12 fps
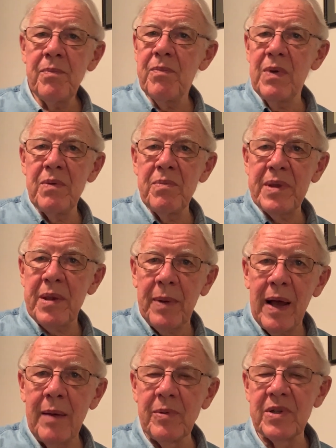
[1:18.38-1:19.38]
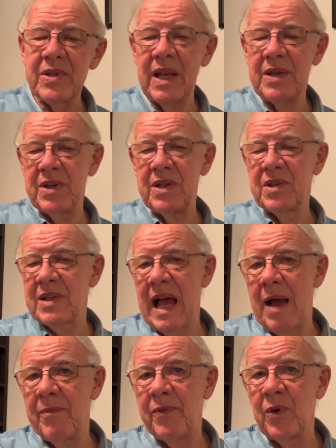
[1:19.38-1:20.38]
But the Bible says in
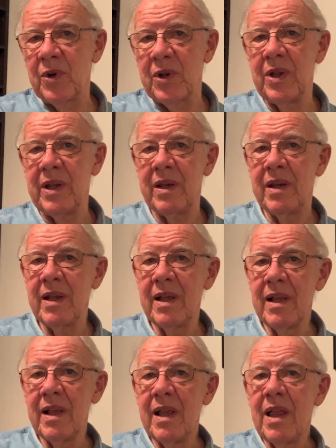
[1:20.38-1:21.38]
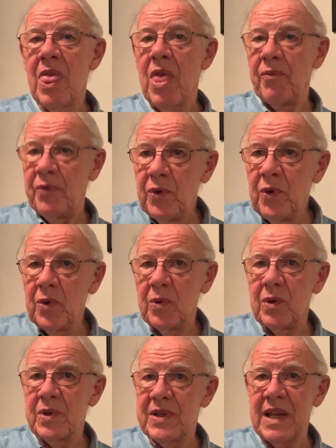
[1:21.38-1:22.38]
Psalm 14, the
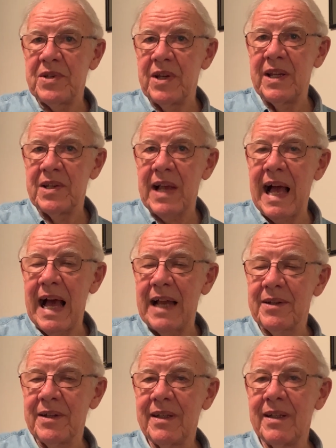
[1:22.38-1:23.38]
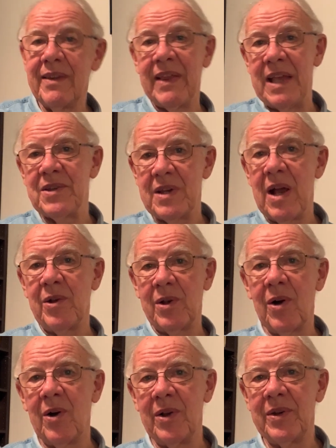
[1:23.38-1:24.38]
fool says in his heart, there's no
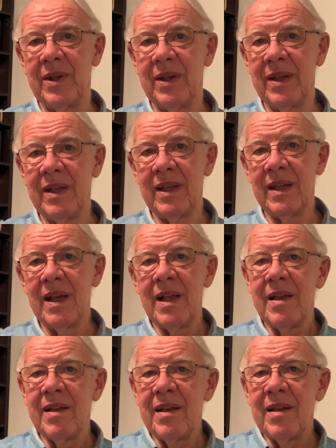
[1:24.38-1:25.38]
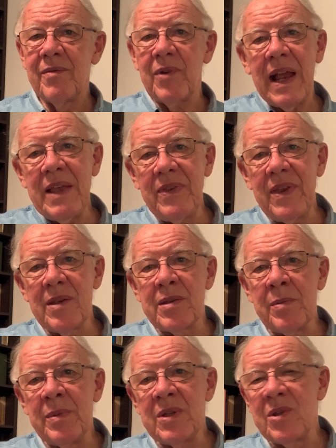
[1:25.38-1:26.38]
God. For
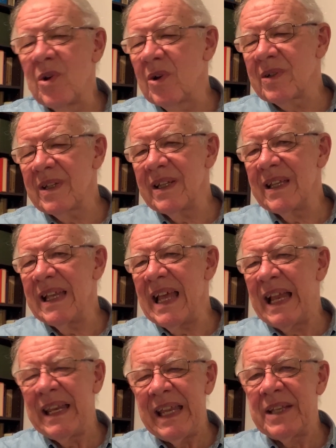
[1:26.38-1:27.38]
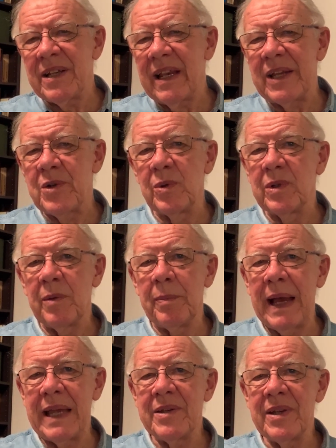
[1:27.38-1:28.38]
atheism is not an intellectual
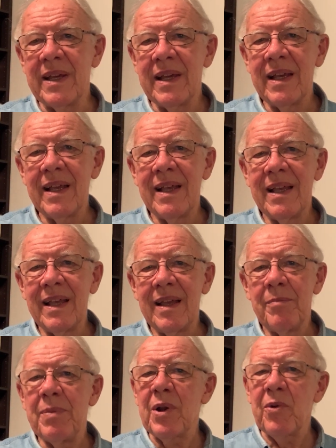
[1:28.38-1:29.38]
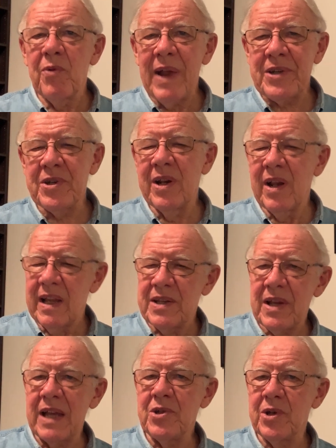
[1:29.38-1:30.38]
debate, but a
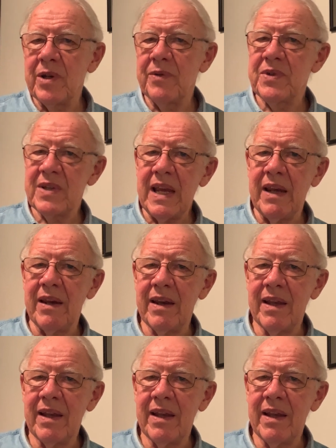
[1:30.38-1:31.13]
rationalization of sin.